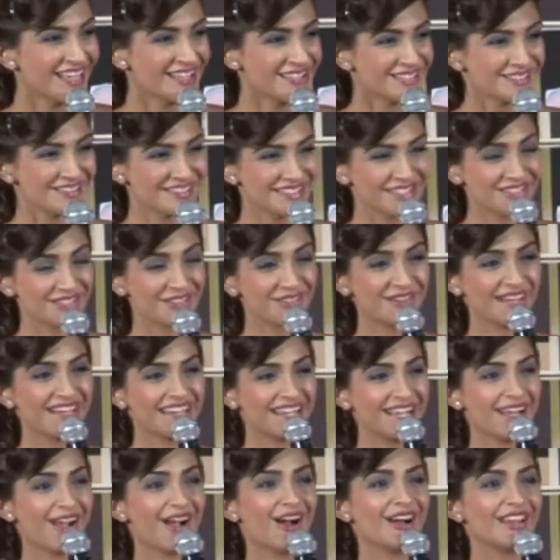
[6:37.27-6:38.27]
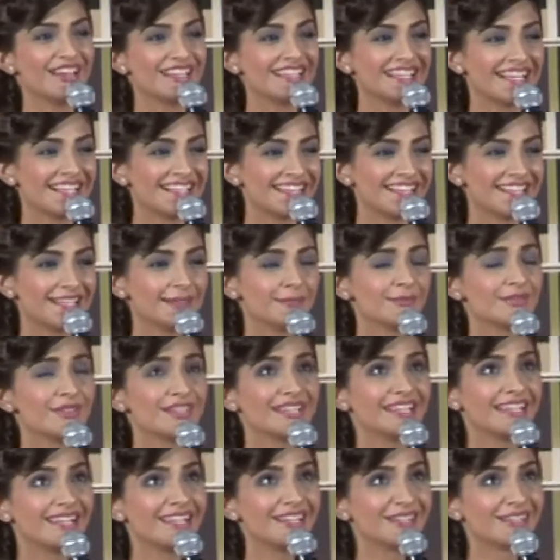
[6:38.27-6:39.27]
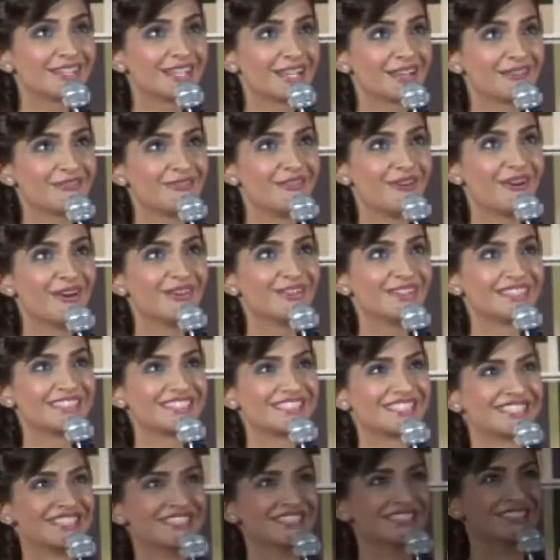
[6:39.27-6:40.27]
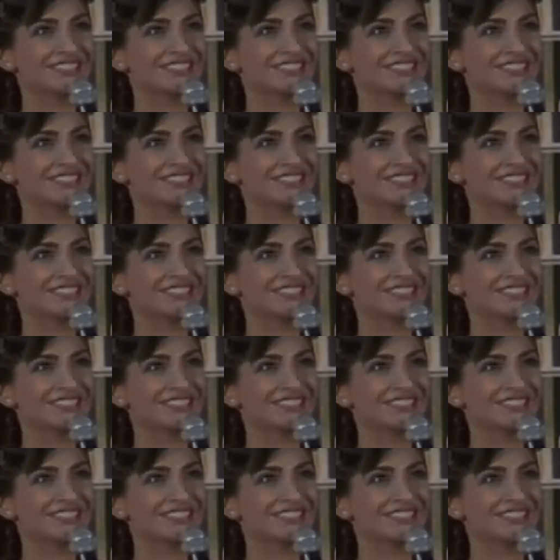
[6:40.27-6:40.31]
So it's a 3-day holiday that I'm really looking forward to.